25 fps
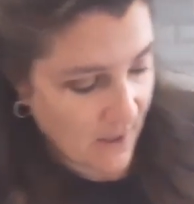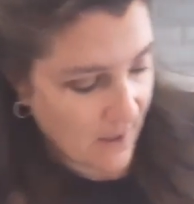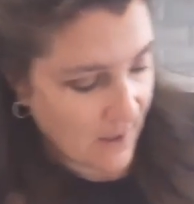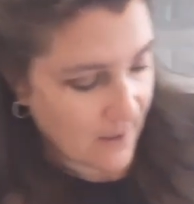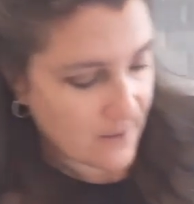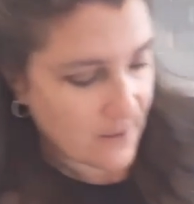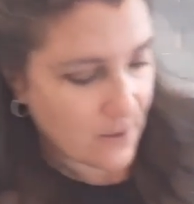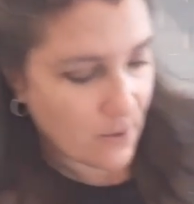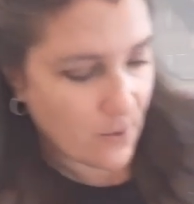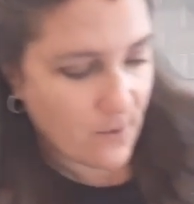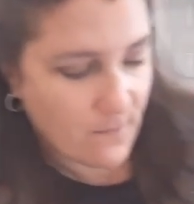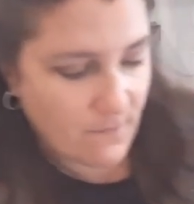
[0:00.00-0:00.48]

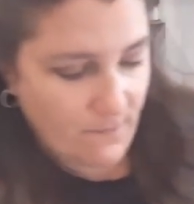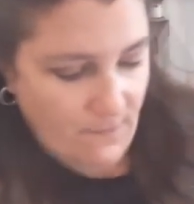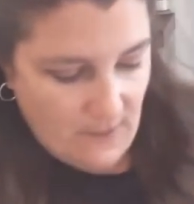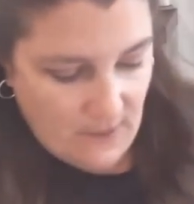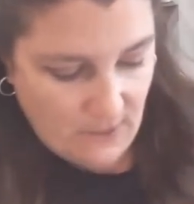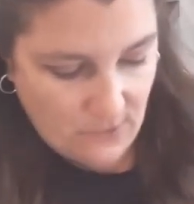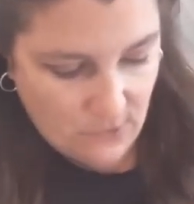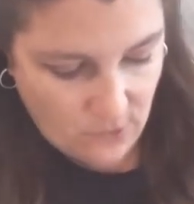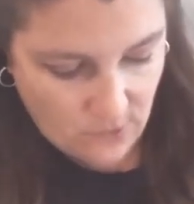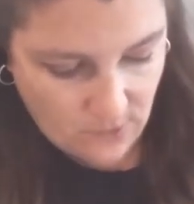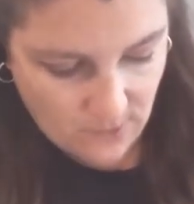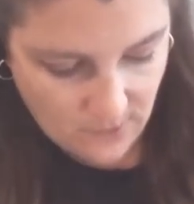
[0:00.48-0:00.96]
So it
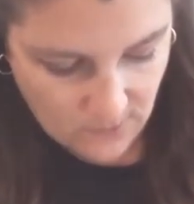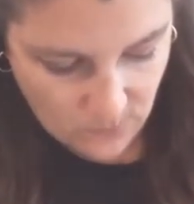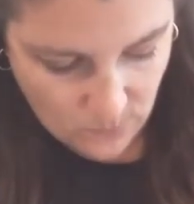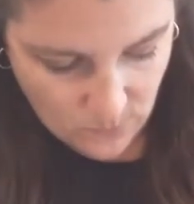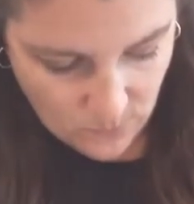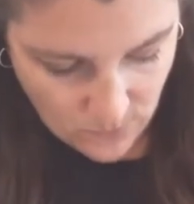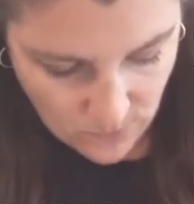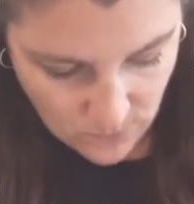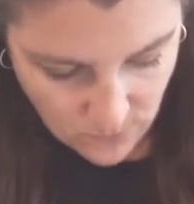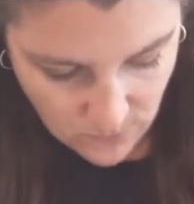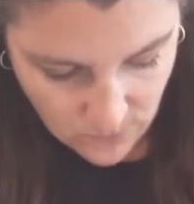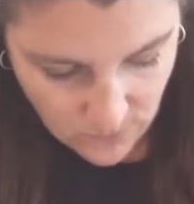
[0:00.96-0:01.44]
features,
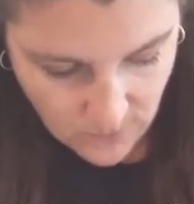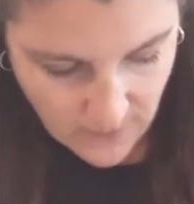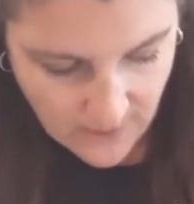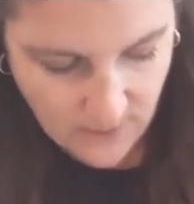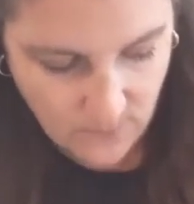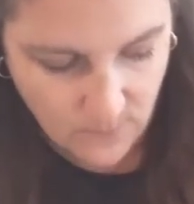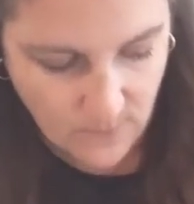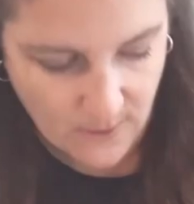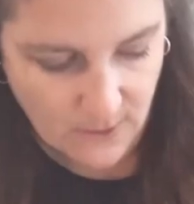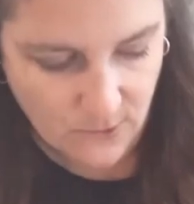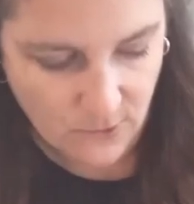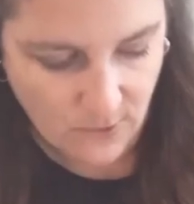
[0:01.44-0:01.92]
I
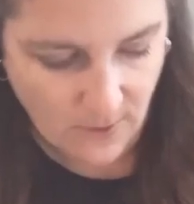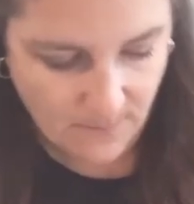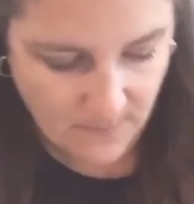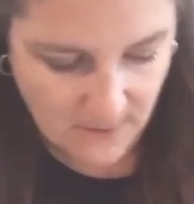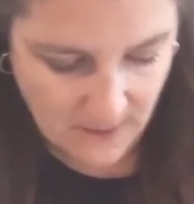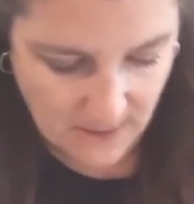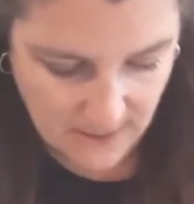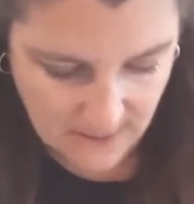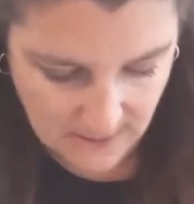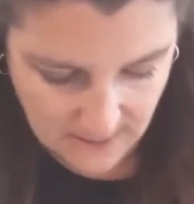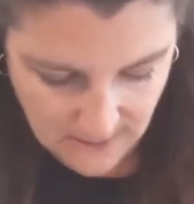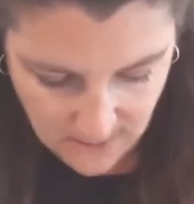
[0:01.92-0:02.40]
don't want to drop
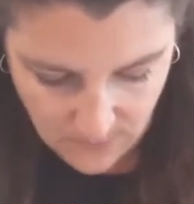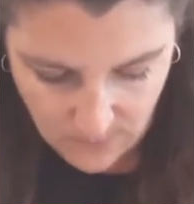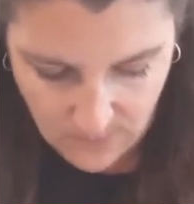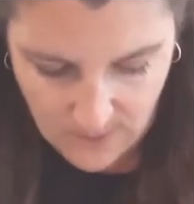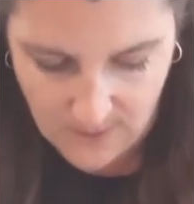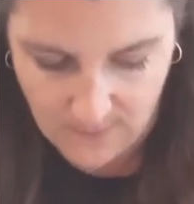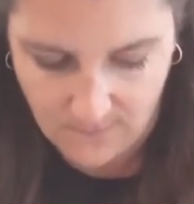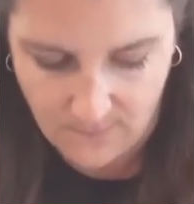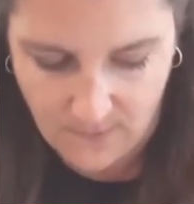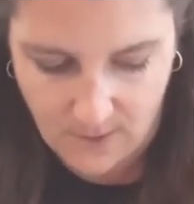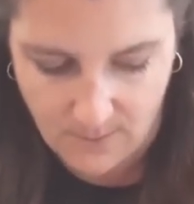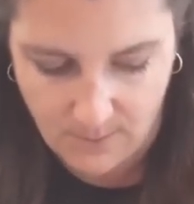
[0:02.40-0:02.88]
these, three
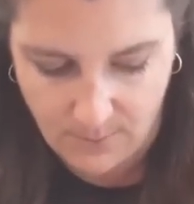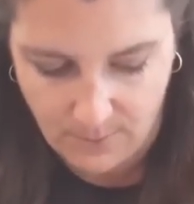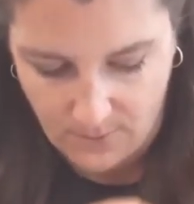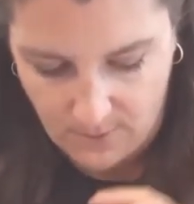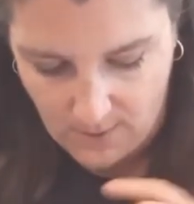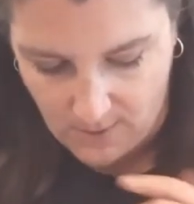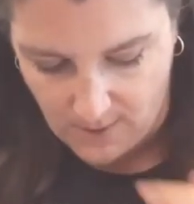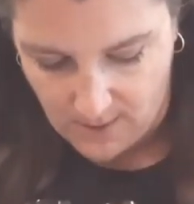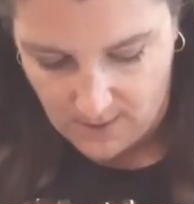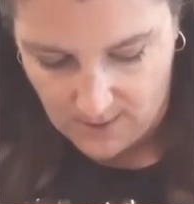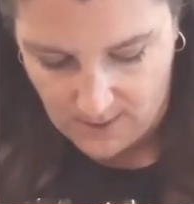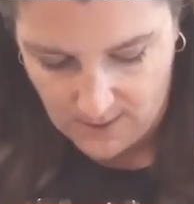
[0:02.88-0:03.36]
of our
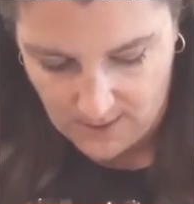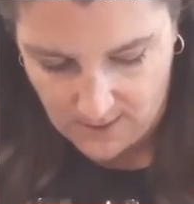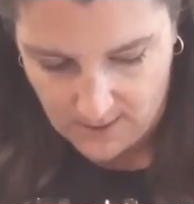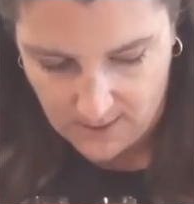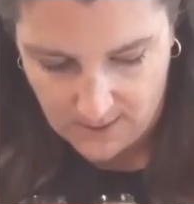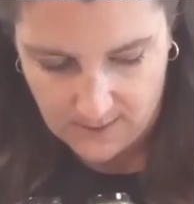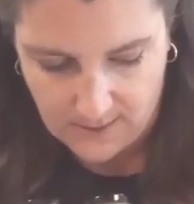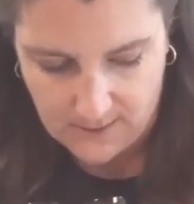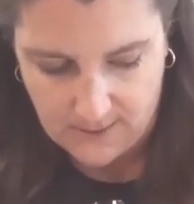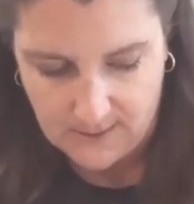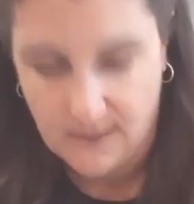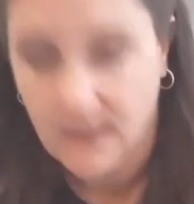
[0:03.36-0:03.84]

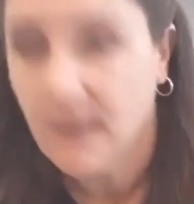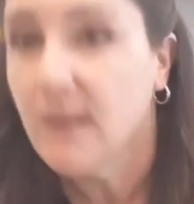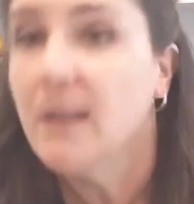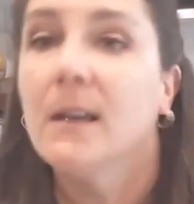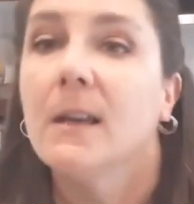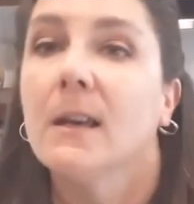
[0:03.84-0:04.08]
products.